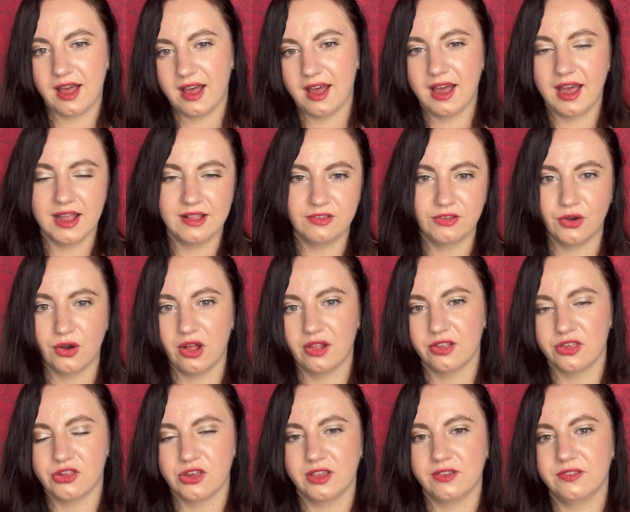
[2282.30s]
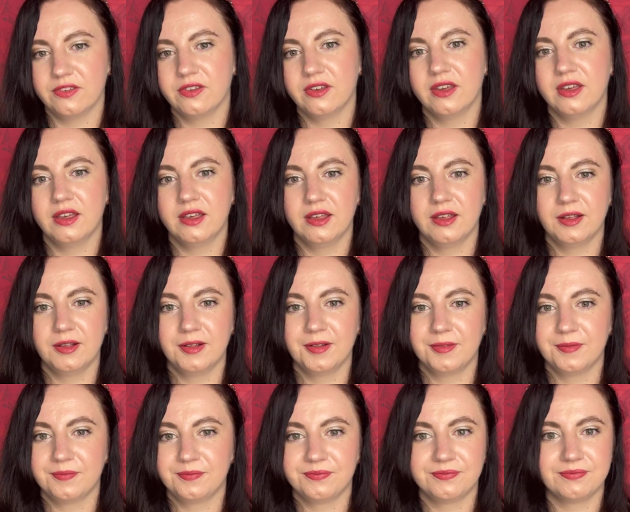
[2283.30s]
ideologies,
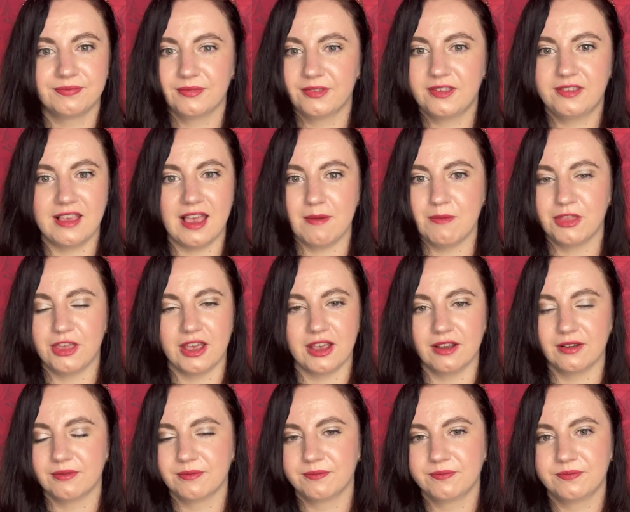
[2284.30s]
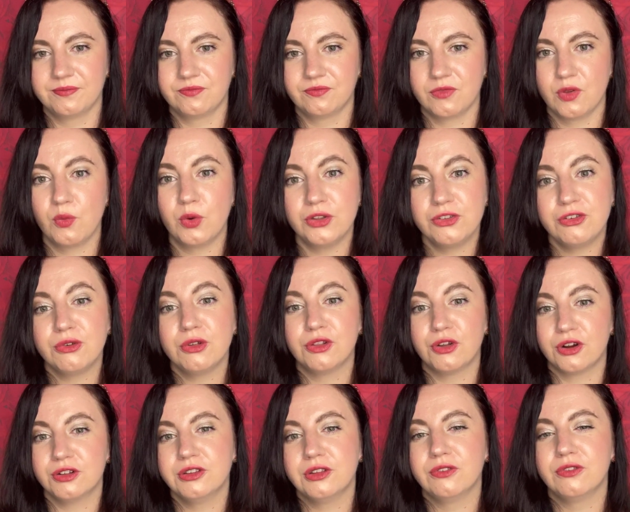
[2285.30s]
same thing. What do you
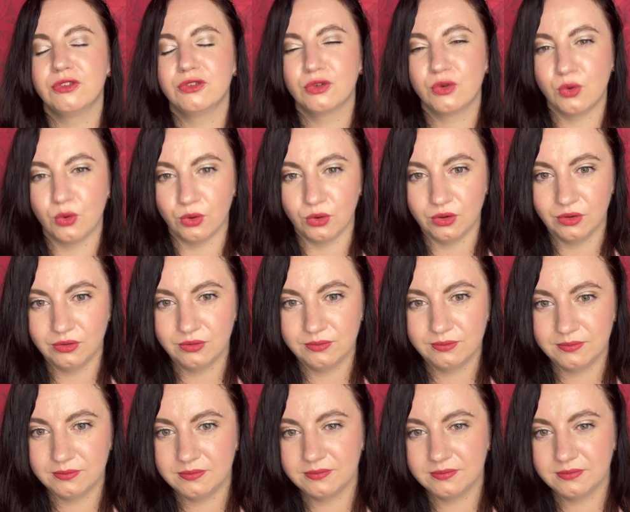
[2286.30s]
learn in school?